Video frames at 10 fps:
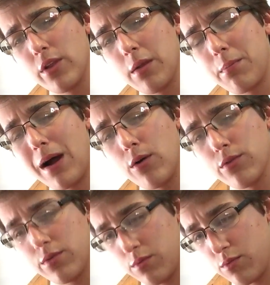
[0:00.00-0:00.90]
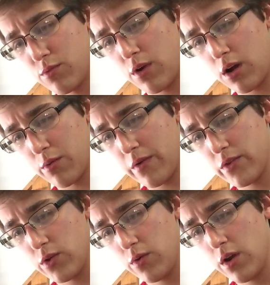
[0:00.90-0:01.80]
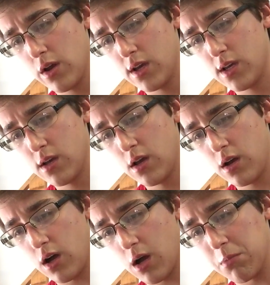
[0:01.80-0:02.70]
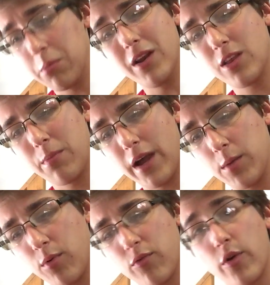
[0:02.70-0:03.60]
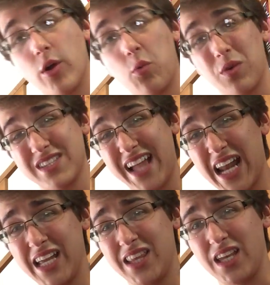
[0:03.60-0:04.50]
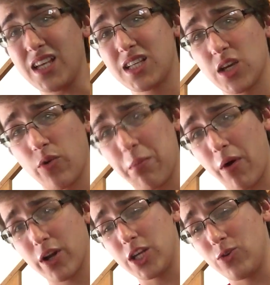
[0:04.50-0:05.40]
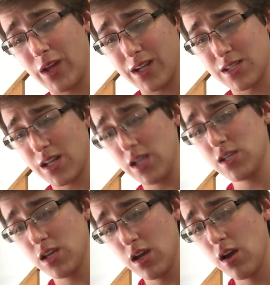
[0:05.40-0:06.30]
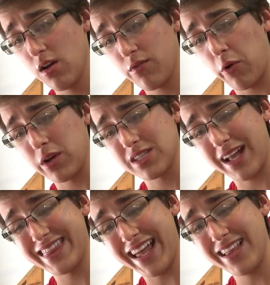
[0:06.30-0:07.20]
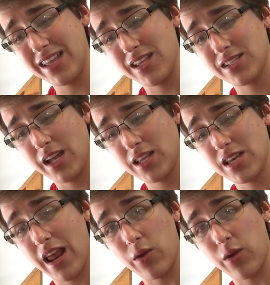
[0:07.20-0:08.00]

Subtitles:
billion pound revenue. Limited tobacco portfolio, was not in the e-cigarette market in the United States. Focused on 19 states and